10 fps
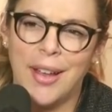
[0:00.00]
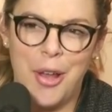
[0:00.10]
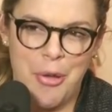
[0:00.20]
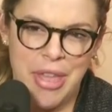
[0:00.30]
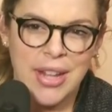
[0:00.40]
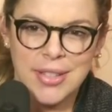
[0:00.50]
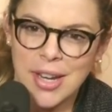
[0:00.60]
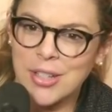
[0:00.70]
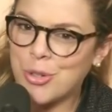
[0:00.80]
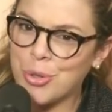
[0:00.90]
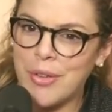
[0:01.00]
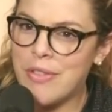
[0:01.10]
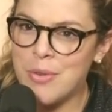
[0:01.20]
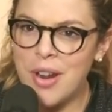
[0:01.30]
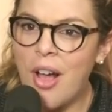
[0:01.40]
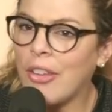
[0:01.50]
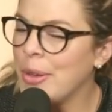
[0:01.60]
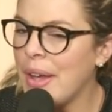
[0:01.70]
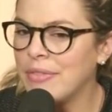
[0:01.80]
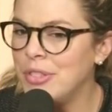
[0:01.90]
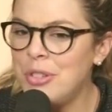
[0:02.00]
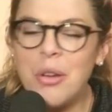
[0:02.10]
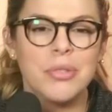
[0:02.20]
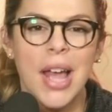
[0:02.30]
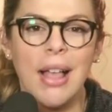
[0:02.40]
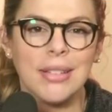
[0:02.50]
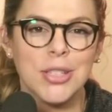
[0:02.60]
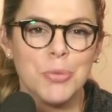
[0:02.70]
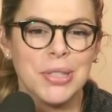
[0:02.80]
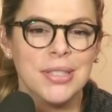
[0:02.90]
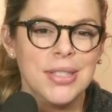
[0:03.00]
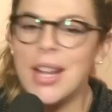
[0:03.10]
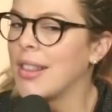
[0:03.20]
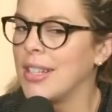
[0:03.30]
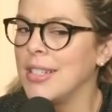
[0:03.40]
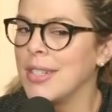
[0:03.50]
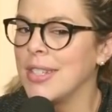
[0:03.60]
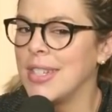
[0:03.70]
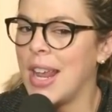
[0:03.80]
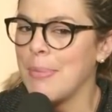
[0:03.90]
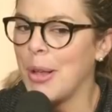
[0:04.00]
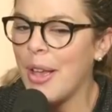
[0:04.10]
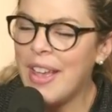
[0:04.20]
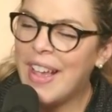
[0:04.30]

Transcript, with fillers: oh, that's not true of you at all. You have no talents. You bring nothing to the table.